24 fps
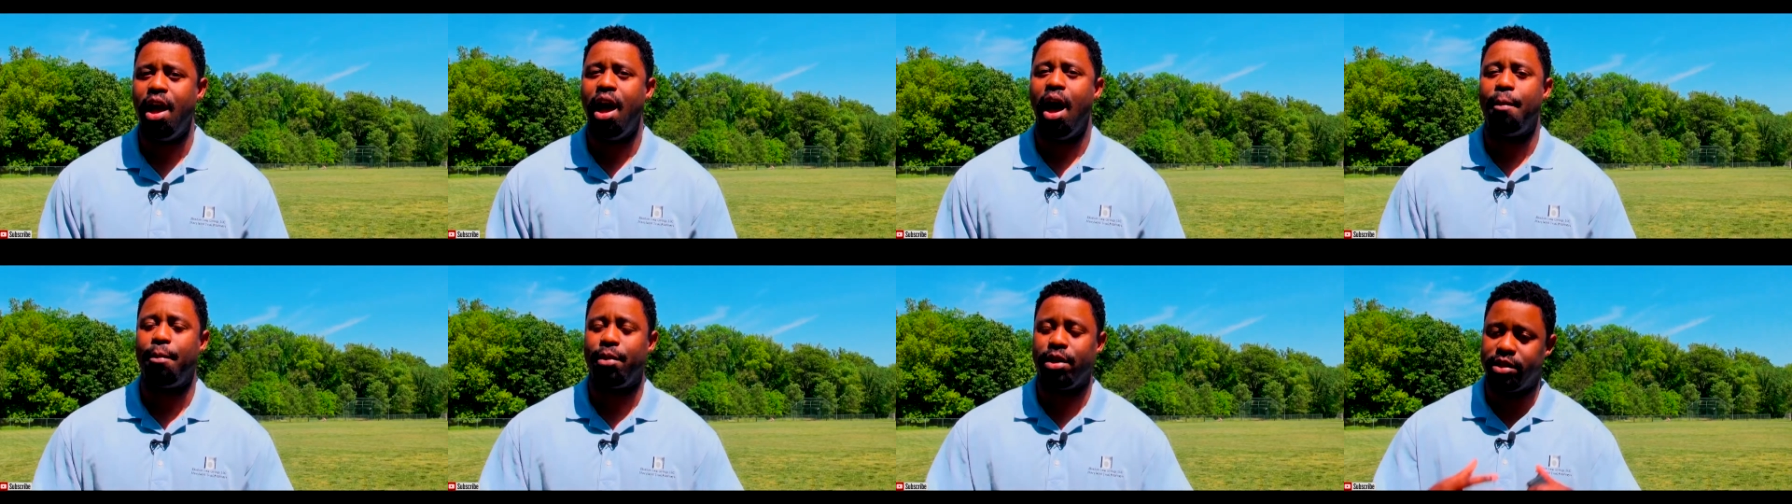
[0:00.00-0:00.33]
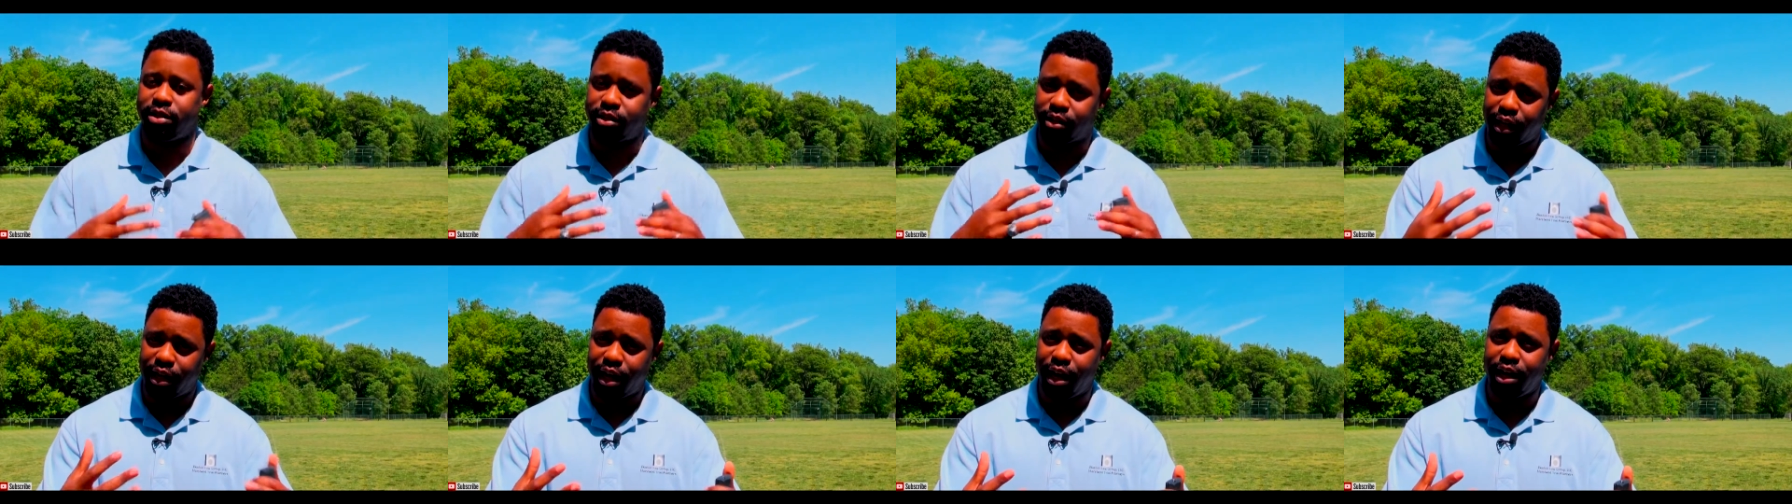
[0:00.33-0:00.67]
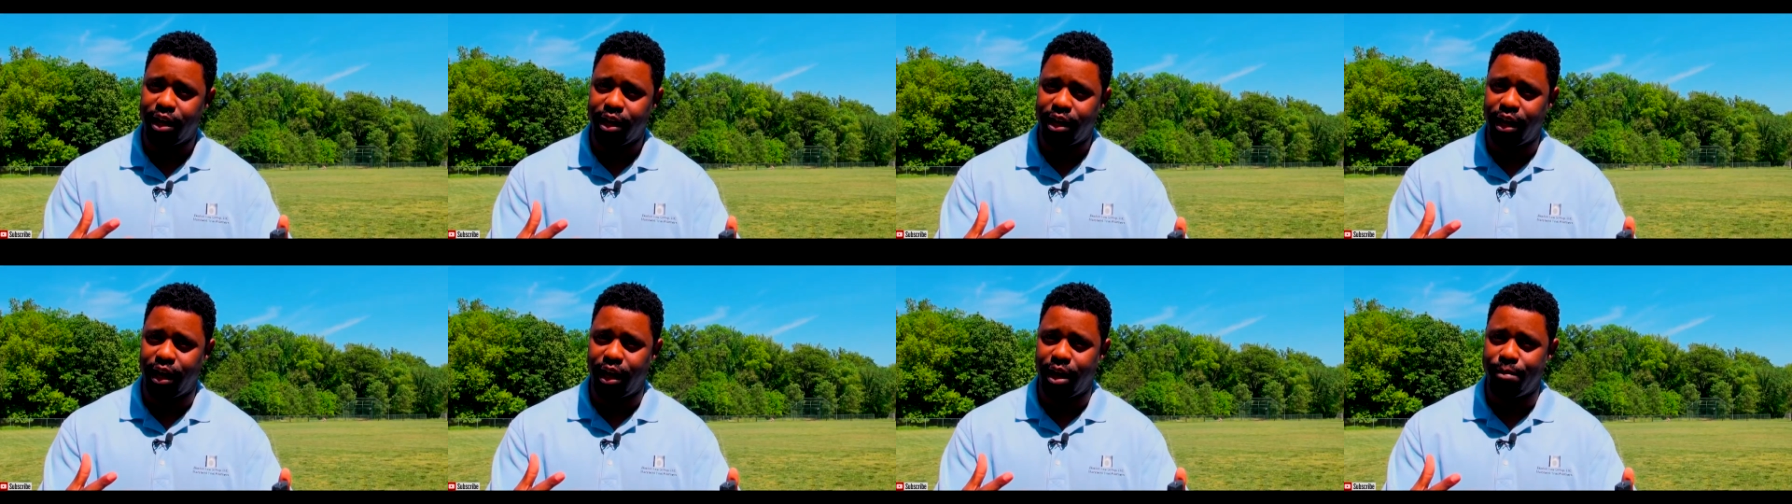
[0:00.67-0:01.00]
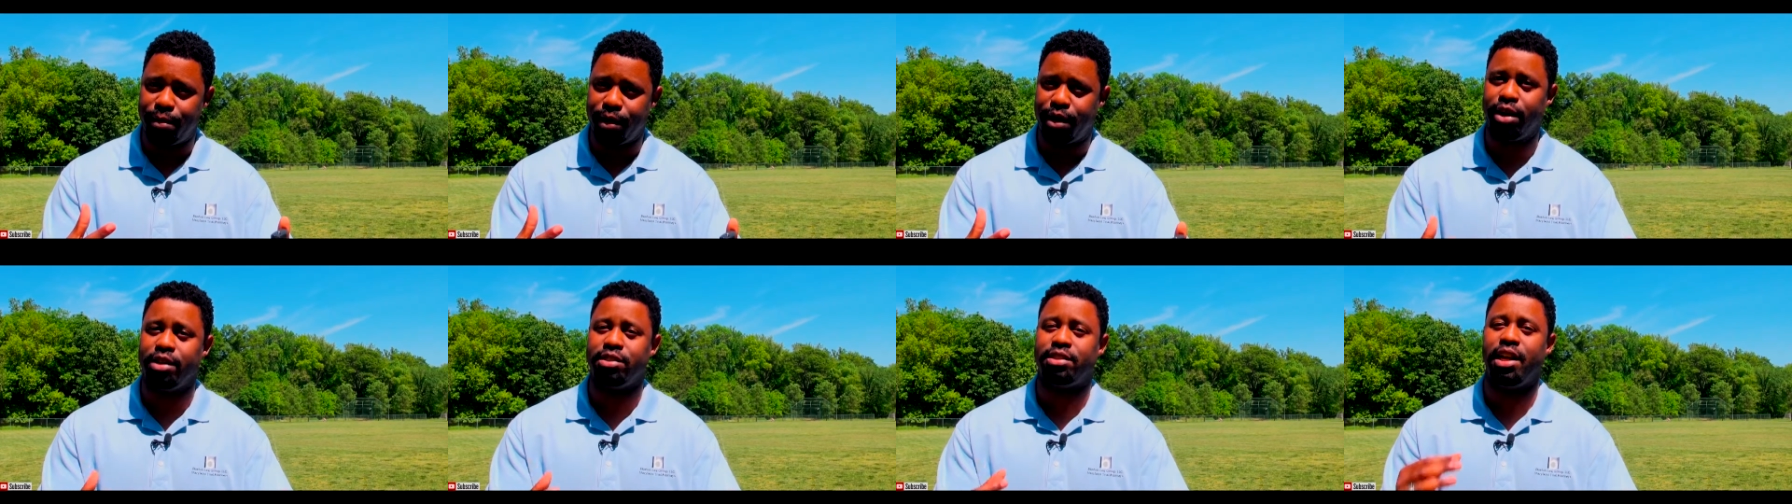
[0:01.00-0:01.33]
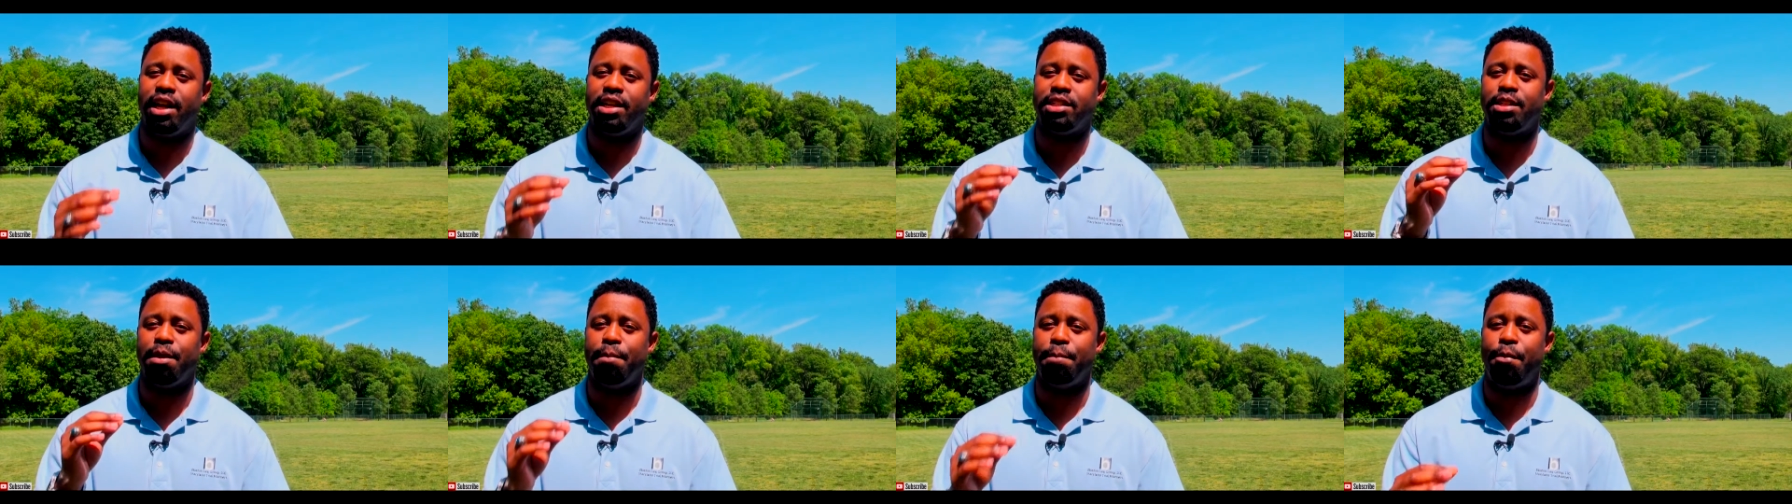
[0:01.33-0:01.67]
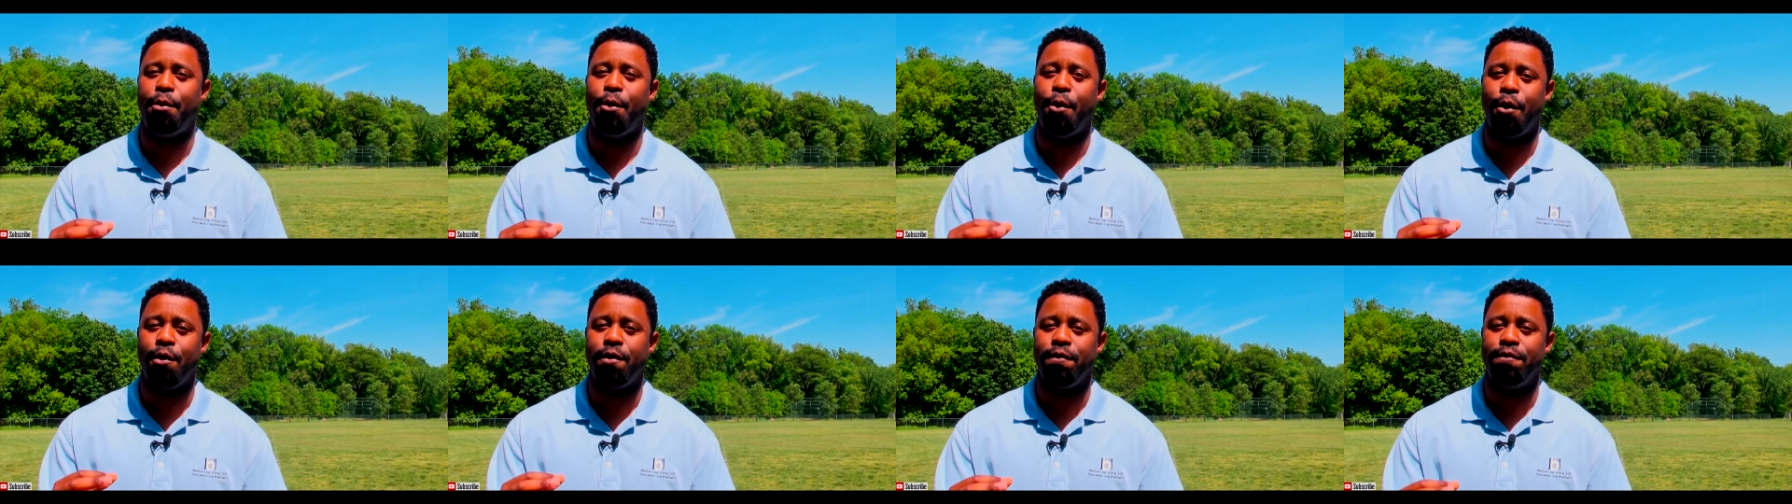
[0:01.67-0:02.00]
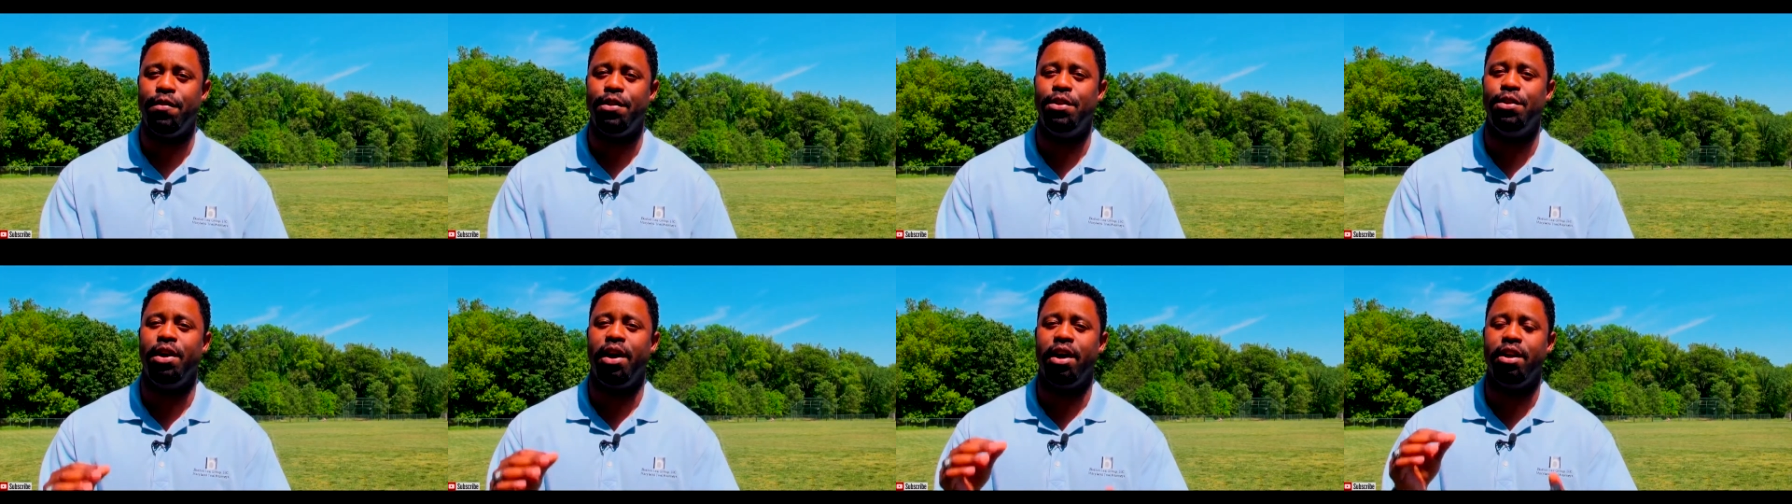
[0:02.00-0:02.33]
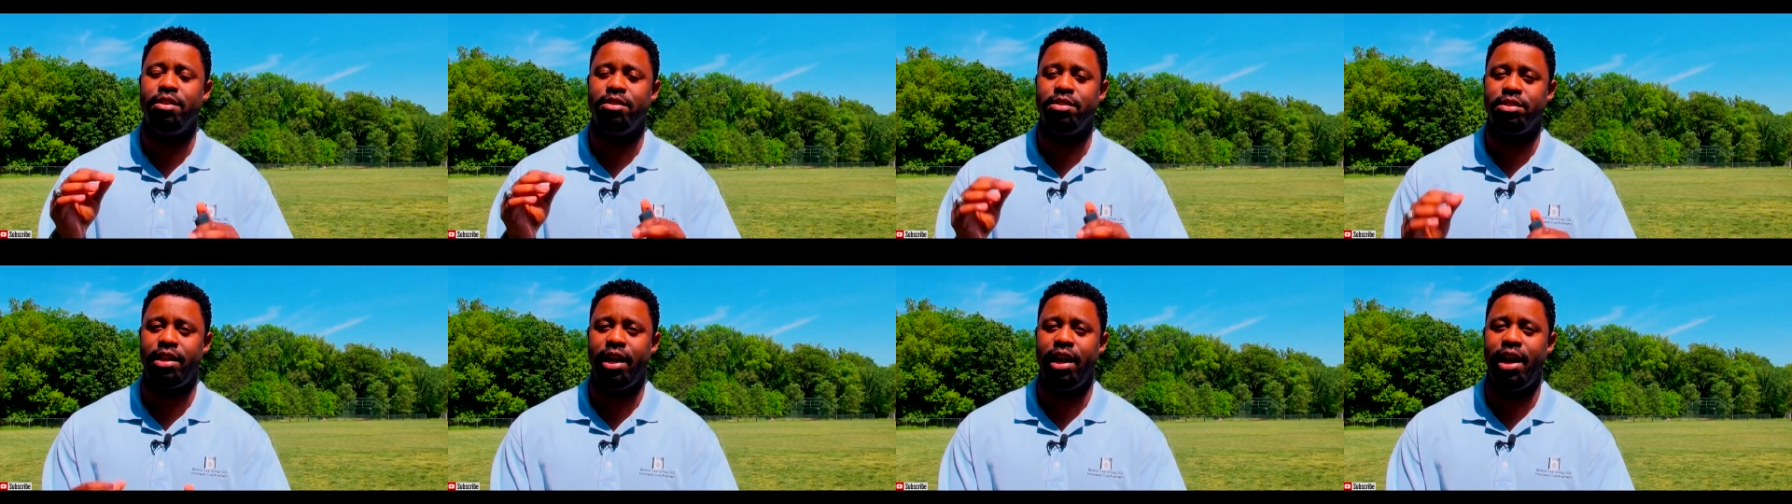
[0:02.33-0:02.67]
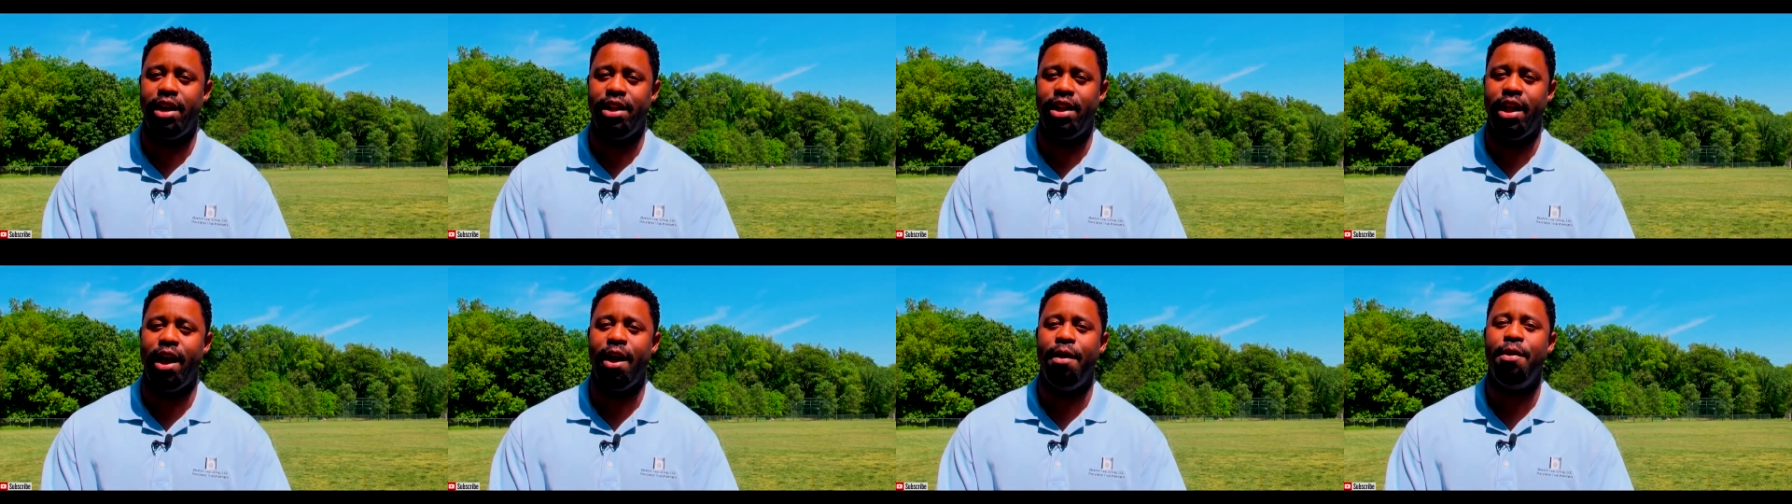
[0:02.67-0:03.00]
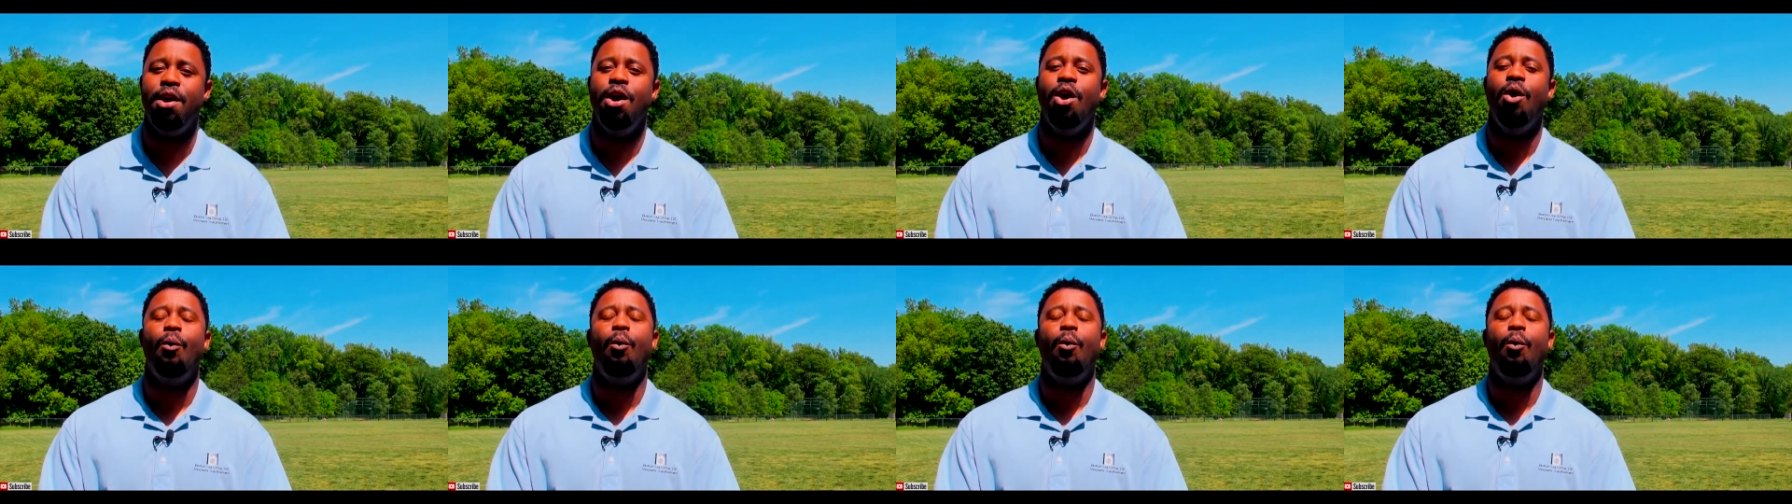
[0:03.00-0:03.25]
I'm going to say that again because that's important for you to understand that.